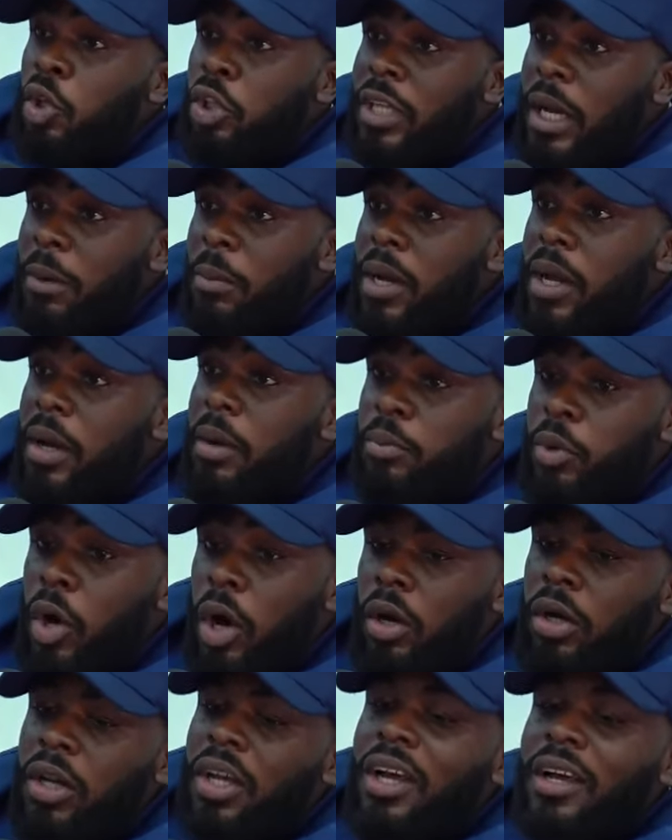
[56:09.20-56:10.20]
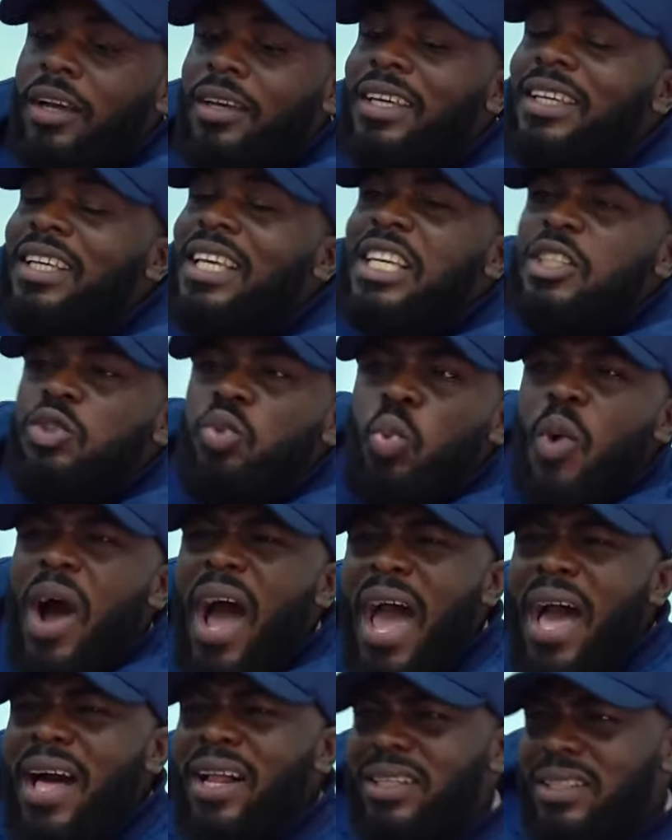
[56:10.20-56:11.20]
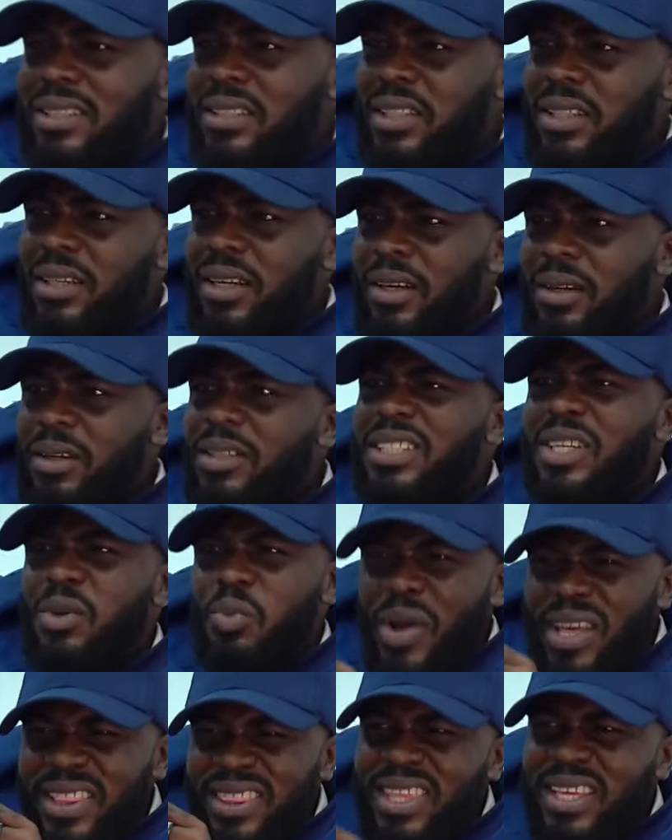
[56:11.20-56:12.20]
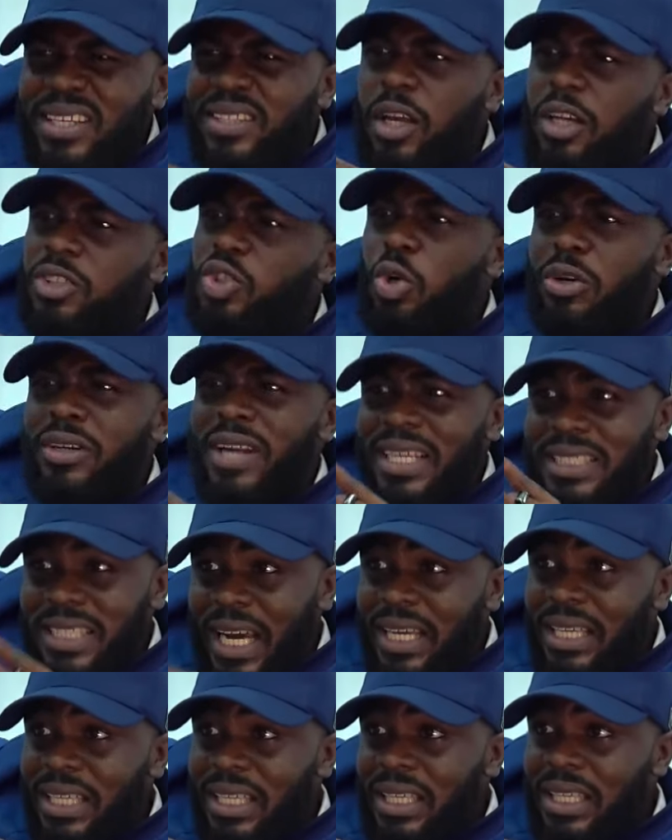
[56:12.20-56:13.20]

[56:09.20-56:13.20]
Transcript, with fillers: you, bro, it is wild the way things. Show Najai.